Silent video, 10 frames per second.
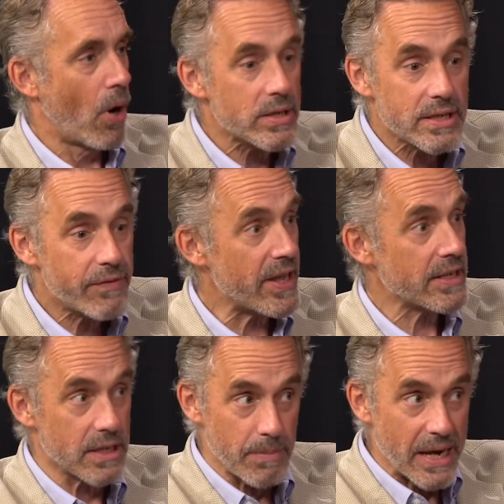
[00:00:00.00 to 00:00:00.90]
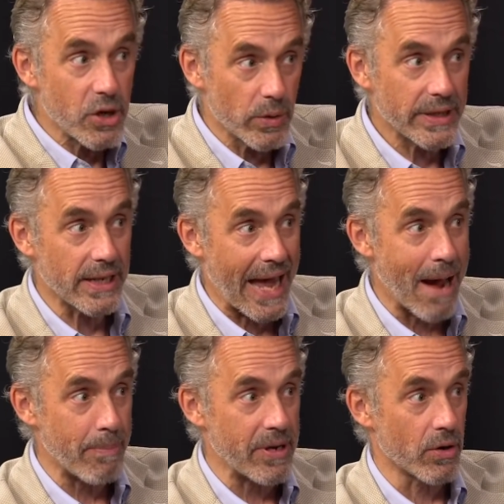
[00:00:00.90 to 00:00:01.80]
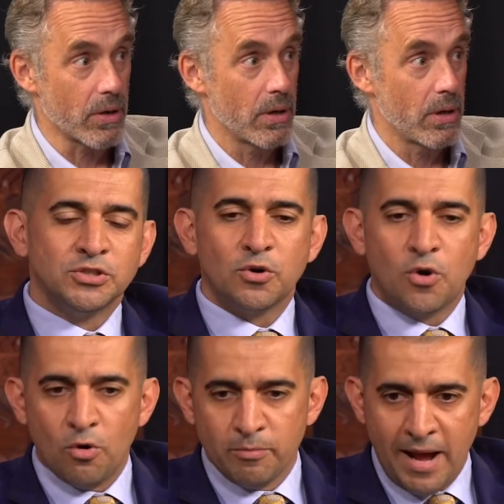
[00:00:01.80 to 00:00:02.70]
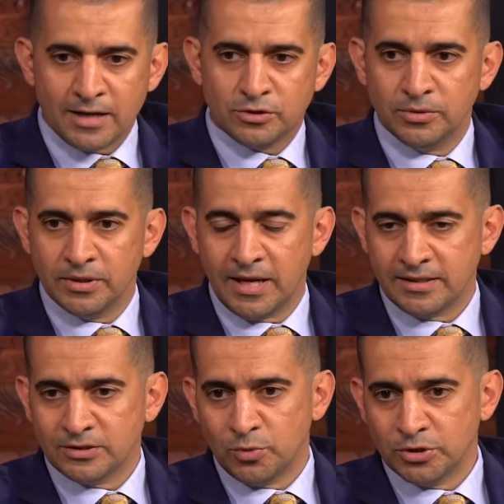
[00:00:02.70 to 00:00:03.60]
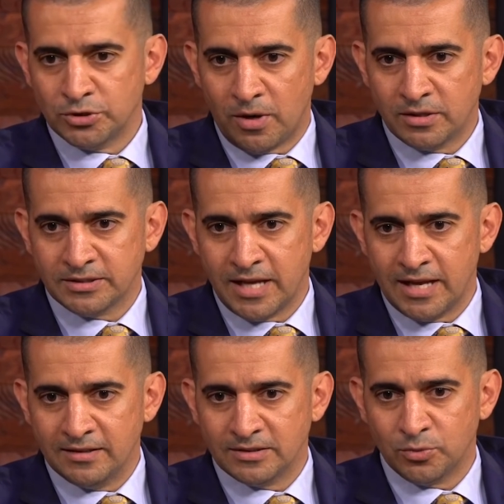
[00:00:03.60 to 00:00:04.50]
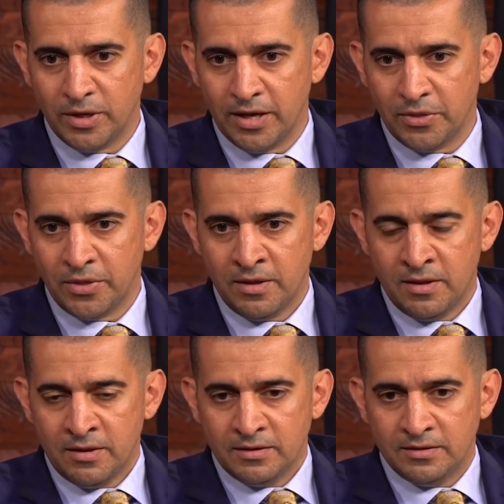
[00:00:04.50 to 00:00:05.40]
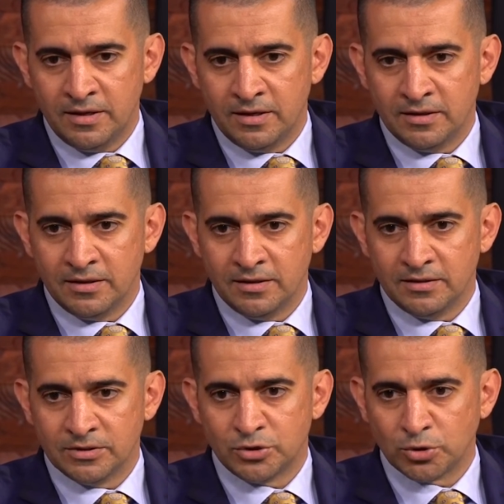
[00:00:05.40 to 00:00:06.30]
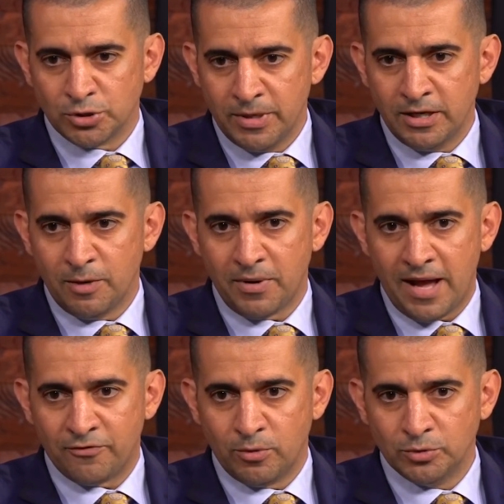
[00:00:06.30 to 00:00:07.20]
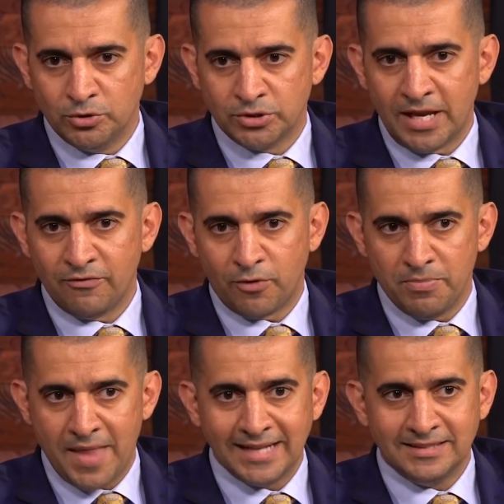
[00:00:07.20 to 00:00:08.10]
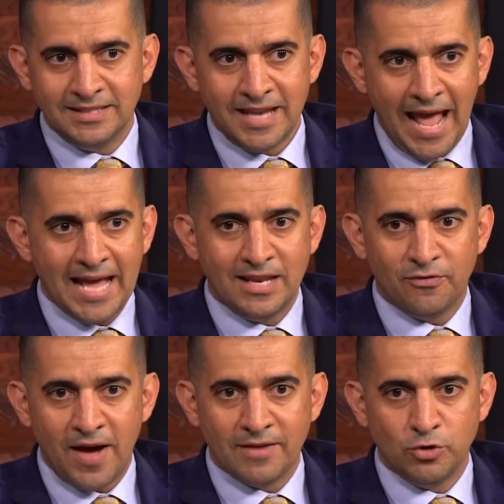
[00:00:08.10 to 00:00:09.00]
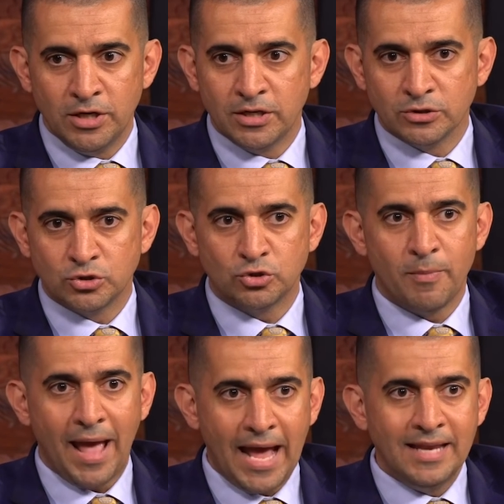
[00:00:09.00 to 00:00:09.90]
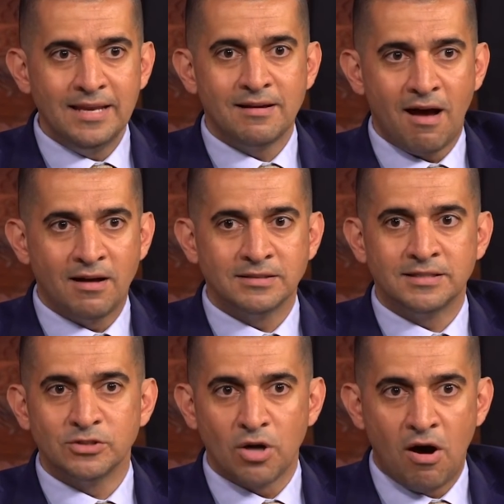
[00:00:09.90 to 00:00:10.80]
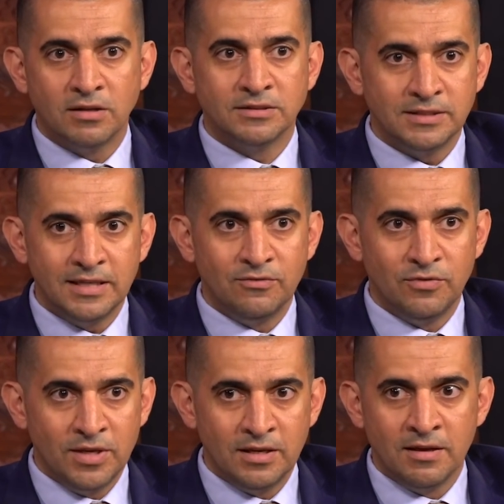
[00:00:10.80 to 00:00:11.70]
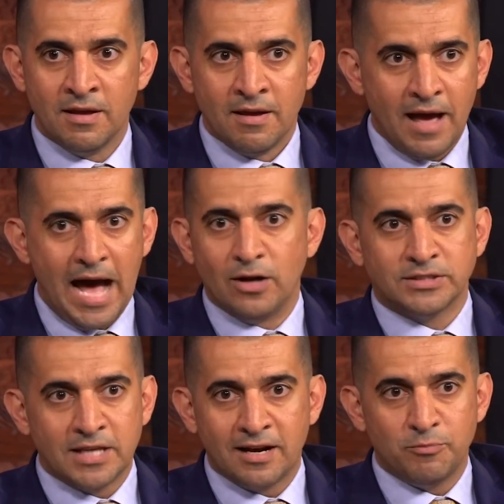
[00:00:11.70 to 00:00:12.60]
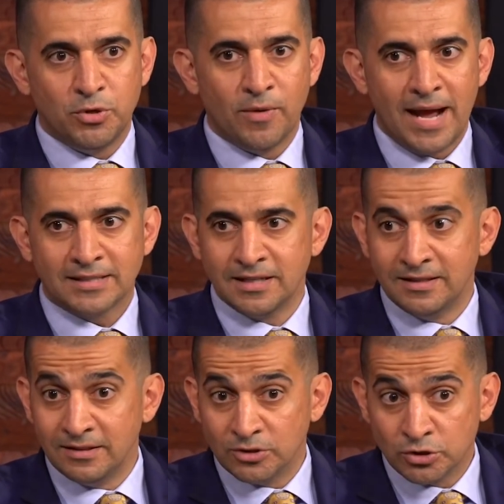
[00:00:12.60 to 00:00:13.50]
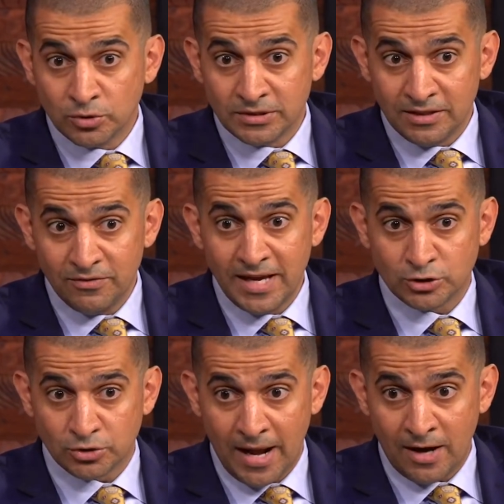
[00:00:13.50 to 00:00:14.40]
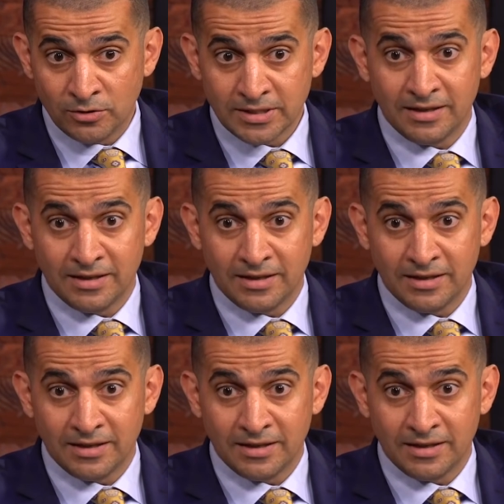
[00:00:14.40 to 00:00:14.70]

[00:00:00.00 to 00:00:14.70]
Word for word: Positive things can make you a little happier. So going back to it, I guess what you are saying is with the uh, uh social media platform, you saying from 1985, you didn't consume any content on TV outside of pure accident, there's no TV at your house.